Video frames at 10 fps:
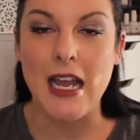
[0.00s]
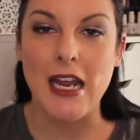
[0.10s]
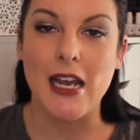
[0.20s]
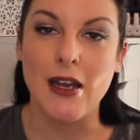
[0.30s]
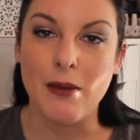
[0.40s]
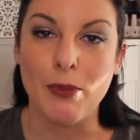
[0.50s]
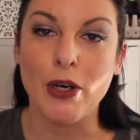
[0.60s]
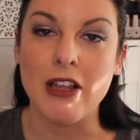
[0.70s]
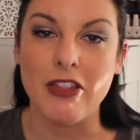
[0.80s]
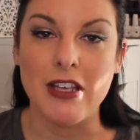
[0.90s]
and
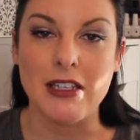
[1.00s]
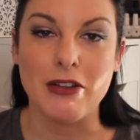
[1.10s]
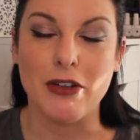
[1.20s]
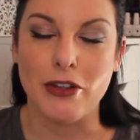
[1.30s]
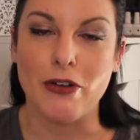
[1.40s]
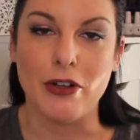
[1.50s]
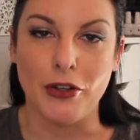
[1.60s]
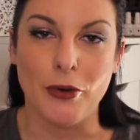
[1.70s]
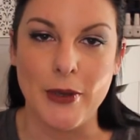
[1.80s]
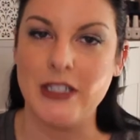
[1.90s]
putting things out there that are a
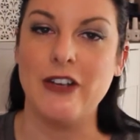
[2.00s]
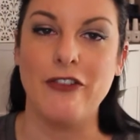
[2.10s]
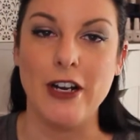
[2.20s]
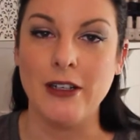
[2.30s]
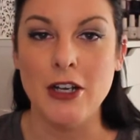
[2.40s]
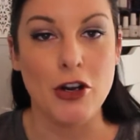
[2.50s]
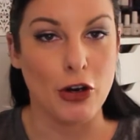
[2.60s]
little bit different.